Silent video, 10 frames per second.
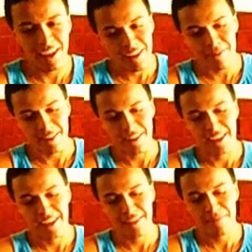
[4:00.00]
like
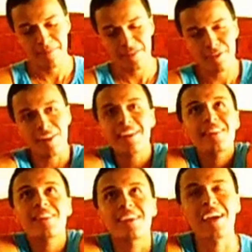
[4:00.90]
me. Or I
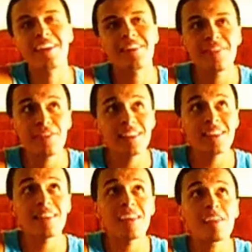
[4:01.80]
didn't like. I knew he
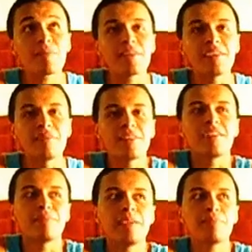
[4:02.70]
didn't like me, but
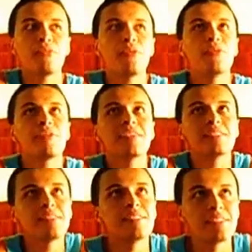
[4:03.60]
like people always
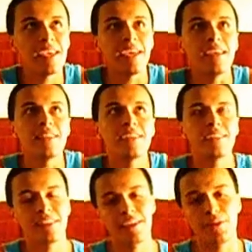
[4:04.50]
said
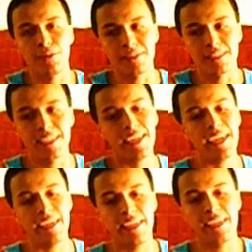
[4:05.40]
that he was
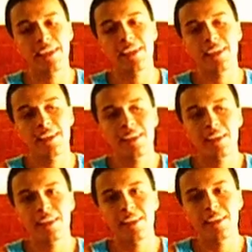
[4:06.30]
gay.
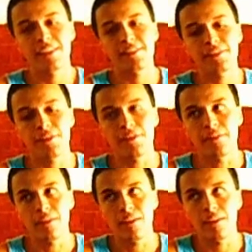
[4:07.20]

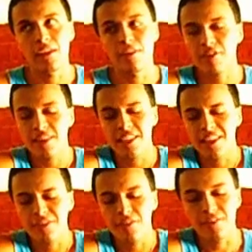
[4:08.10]
So I really
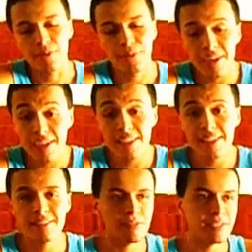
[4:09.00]
didn't know if he
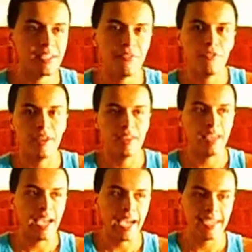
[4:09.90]
was, and I was afraid
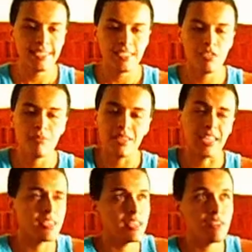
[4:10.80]
to ask him. And
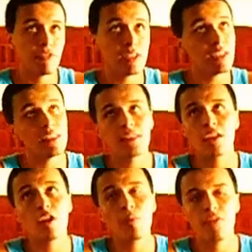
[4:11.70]
like literally
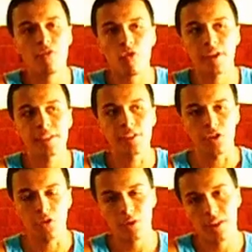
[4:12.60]
none of my friends
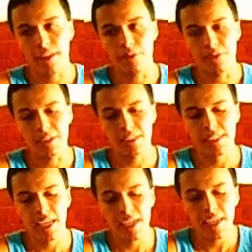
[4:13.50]
knew that I was
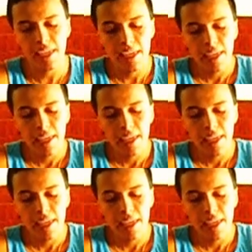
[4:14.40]
gay,